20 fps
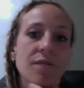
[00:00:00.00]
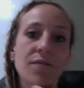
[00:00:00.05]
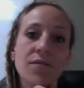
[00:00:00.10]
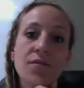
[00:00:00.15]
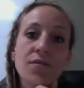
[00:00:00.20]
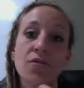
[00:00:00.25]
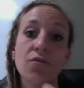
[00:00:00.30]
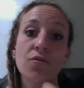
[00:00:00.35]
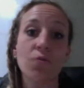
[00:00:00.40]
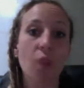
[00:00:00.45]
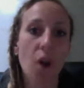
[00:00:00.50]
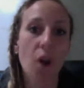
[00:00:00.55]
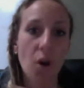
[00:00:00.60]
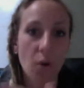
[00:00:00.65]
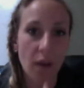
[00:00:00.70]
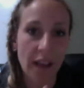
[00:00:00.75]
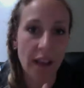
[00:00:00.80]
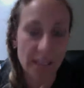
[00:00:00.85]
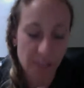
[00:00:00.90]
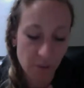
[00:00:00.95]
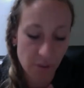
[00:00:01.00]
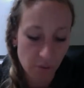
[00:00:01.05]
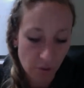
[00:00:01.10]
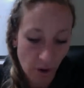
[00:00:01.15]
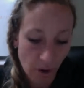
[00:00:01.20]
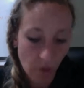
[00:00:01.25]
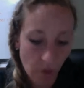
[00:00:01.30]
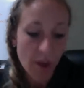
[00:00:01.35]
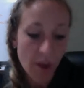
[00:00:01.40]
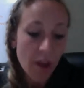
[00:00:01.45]
grow as you
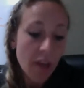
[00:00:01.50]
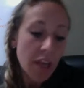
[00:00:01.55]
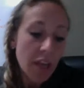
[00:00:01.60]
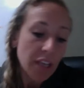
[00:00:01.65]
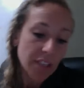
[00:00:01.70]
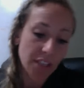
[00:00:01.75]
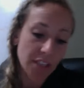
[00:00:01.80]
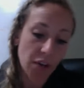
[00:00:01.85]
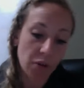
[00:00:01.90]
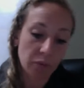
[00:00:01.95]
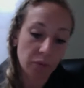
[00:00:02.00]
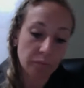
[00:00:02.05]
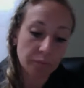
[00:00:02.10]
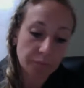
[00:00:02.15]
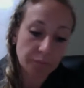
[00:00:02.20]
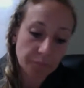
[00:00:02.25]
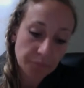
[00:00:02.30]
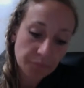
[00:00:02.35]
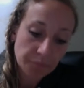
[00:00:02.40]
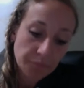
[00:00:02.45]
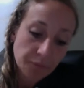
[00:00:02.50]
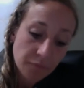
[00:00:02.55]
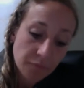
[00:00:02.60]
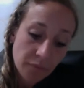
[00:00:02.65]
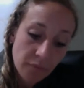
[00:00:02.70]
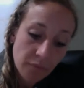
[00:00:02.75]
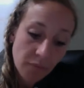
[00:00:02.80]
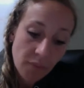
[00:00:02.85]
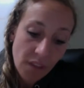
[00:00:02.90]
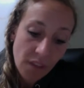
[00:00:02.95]
grow. So
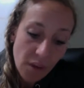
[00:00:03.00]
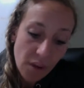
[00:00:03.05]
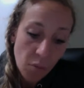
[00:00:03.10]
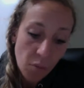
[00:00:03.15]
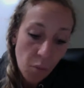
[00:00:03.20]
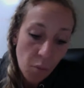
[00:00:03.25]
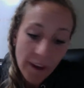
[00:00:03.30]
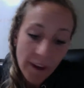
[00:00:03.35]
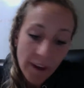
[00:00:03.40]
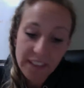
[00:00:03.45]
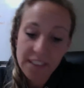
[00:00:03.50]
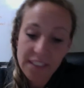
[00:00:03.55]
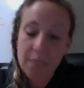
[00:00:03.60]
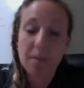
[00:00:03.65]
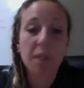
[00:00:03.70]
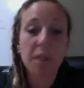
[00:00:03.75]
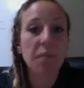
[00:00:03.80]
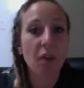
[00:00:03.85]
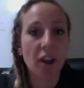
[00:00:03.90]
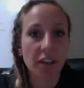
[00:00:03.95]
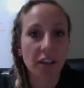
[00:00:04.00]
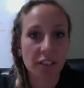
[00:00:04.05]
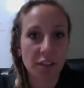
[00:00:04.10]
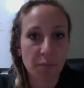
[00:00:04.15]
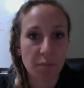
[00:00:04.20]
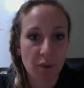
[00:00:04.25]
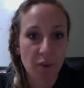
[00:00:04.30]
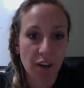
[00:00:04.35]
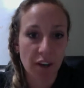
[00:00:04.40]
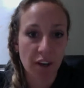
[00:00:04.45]
1 is to be a product of the
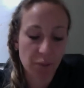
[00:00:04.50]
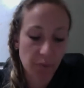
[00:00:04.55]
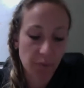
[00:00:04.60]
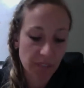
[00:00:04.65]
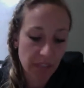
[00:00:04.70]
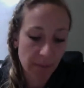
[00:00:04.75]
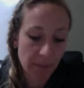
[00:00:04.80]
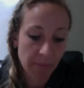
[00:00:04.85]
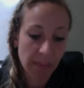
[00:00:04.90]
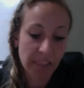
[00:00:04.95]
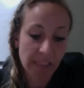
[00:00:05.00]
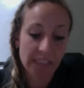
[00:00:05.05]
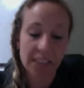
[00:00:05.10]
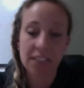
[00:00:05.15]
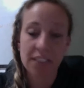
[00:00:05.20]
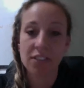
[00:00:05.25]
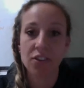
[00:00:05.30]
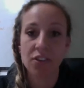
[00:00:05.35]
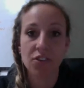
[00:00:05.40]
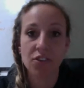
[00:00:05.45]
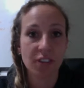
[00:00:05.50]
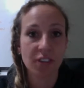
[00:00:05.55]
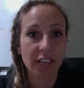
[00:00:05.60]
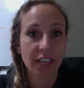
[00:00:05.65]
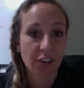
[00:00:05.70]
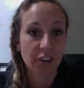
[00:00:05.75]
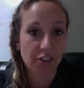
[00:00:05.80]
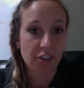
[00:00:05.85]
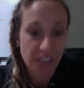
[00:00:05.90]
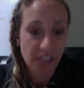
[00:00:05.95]
product. So what that means is you're drinking
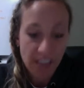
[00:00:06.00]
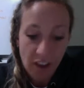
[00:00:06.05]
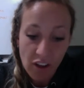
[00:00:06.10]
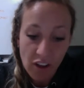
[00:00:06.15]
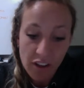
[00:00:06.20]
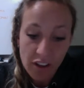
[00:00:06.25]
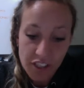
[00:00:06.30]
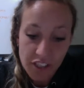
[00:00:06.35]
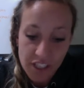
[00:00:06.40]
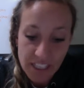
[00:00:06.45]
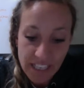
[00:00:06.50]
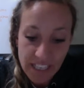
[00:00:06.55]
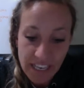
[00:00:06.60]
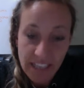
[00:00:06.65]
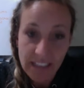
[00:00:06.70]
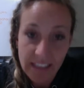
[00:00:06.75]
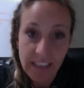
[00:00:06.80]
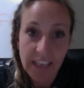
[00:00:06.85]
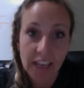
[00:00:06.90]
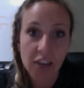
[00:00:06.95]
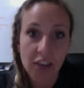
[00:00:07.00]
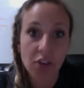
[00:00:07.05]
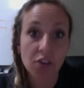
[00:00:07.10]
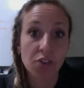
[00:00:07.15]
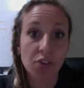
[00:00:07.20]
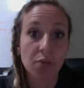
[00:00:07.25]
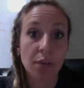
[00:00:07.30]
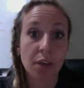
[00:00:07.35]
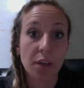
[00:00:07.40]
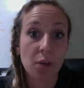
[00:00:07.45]
your Shakeology daily, you're
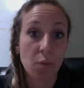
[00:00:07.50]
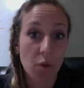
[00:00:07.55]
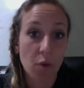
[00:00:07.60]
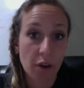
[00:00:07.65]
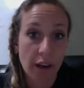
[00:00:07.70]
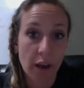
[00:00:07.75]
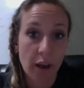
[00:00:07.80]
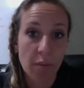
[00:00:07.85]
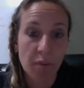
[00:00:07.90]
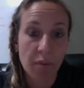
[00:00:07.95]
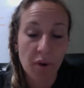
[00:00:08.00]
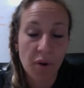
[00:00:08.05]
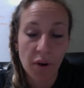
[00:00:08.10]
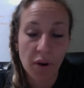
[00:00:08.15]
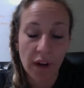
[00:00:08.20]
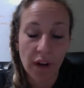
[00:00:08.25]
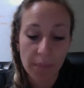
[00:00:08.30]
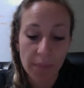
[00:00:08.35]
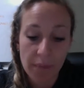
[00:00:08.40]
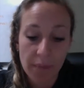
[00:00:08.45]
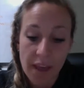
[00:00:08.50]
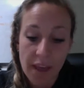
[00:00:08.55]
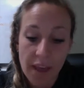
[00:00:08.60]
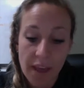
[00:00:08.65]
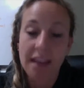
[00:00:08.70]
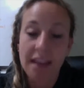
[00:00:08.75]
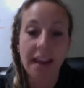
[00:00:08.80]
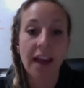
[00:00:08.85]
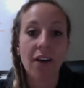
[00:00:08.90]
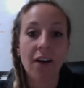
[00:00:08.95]
doing your workout program.
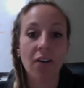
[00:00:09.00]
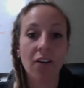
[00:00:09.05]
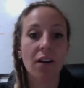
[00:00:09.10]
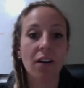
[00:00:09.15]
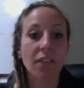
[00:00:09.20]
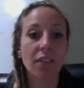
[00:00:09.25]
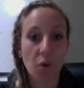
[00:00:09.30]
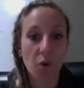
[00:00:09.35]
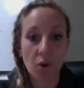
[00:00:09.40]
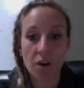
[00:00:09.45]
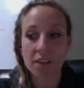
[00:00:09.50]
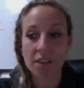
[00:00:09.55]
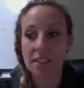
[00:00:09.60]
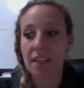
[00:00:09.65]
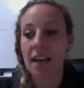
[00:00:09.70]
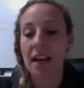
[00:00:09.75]
Now, of course,